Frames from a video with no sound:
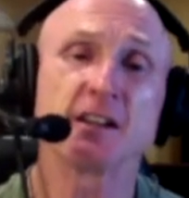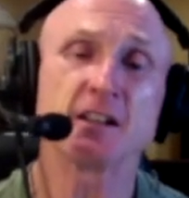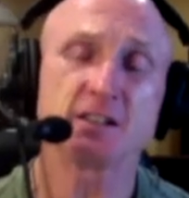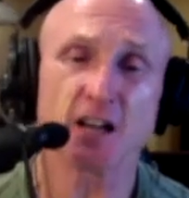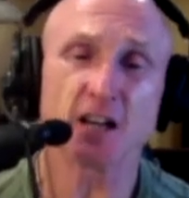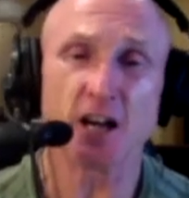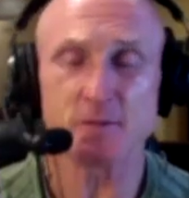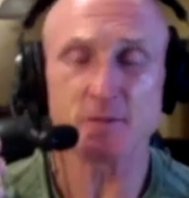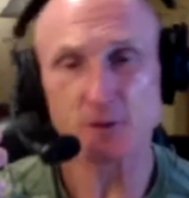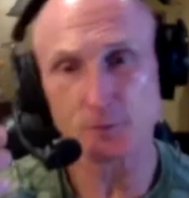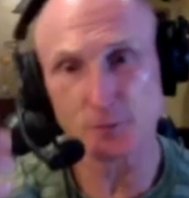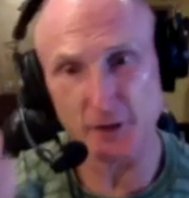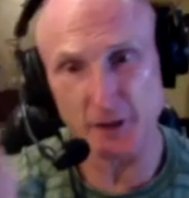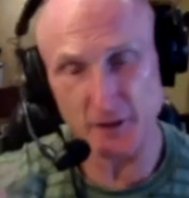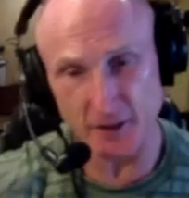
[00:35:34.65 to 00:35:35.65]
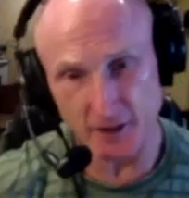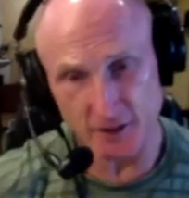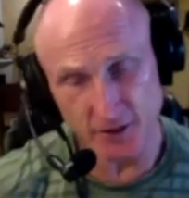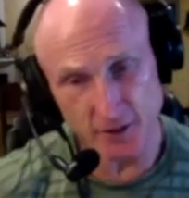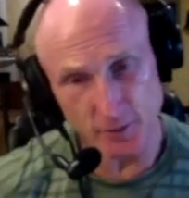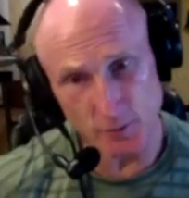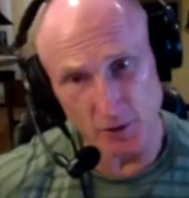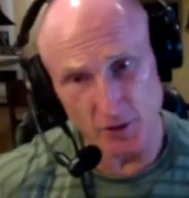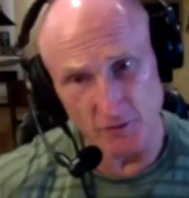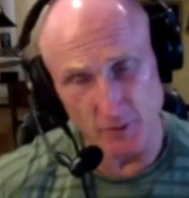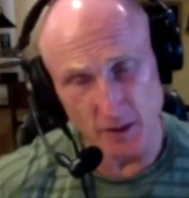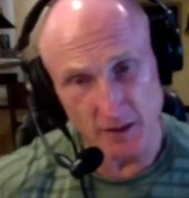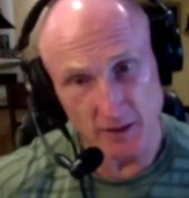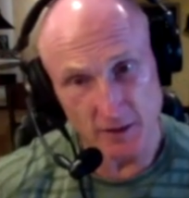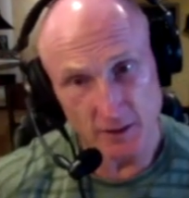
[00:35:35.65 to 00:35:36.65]
and time your breathing to the
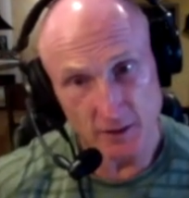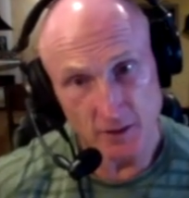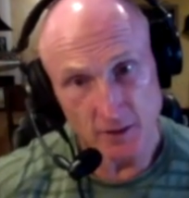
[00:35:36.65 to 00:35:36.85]
movement.